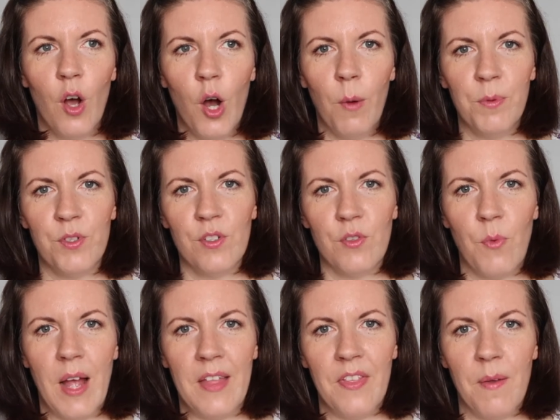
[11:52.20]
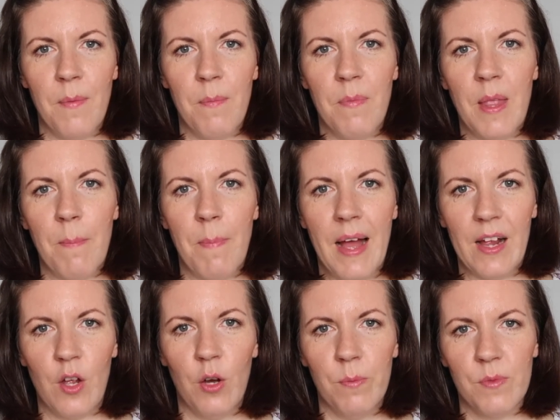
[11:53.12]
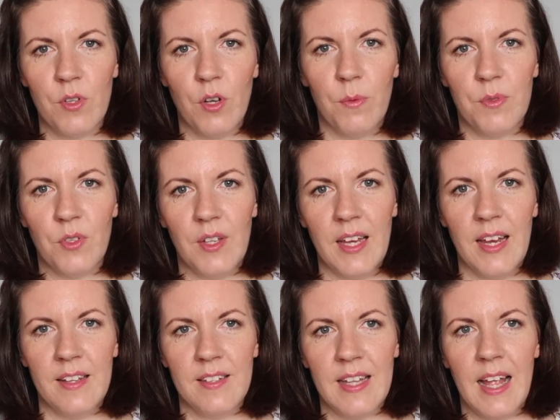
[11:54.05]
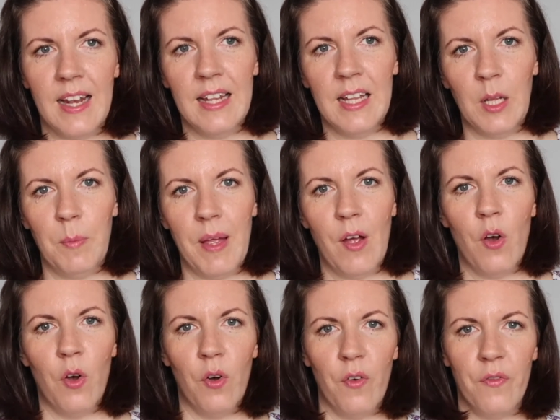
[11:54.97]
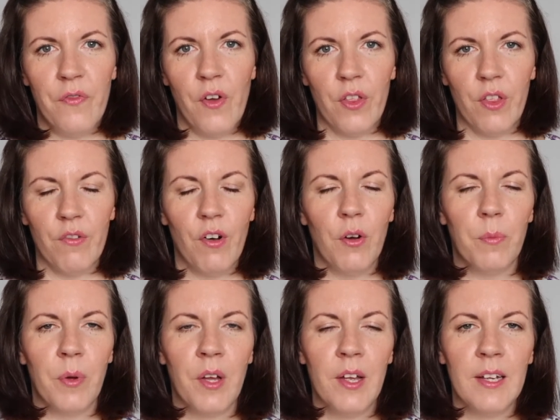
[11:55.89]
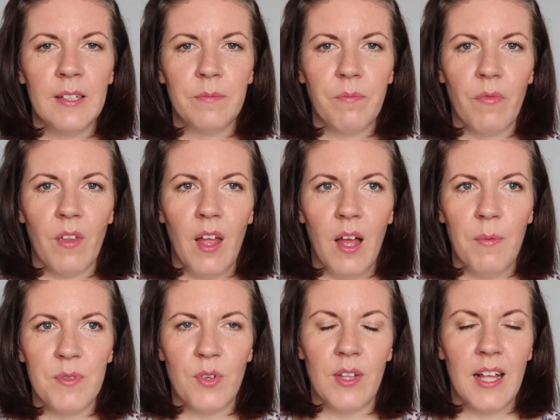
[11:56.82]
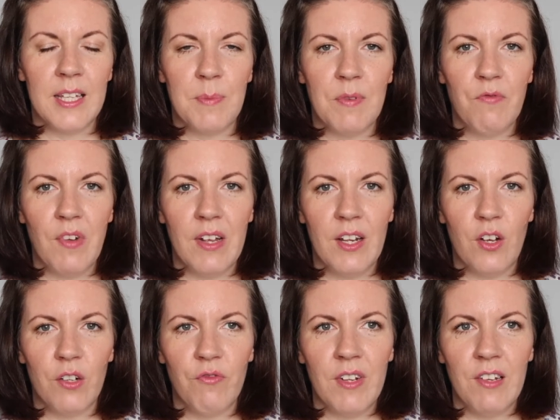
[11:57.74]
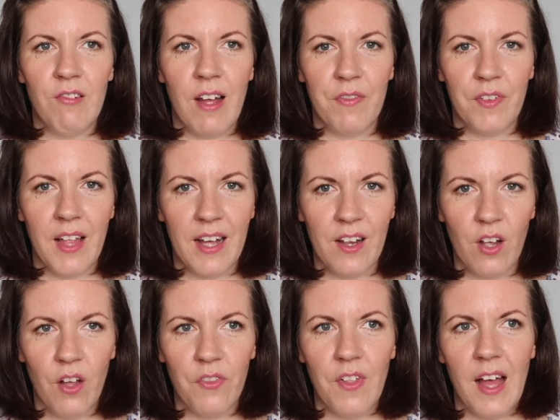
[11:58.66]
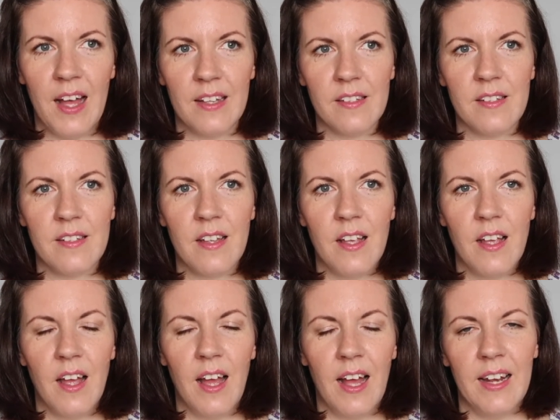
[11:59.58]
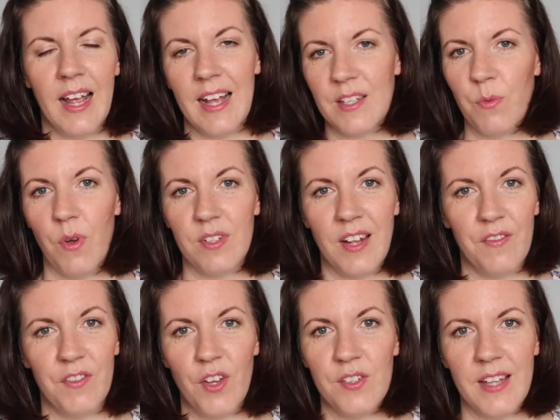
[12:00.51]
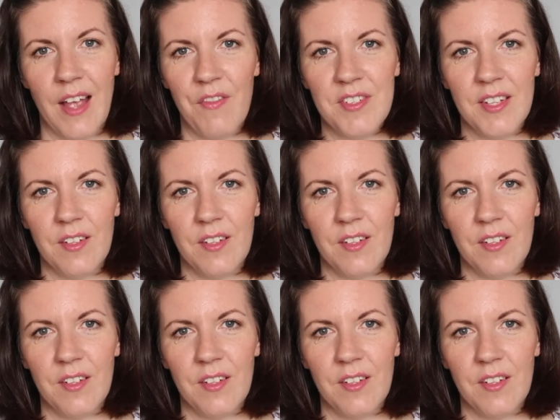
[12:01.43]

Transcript: options of where the back comes up so that you can sit a little bit or further up. So that has been really good. Really grateful that I've got that. And it has worked, and I've used it every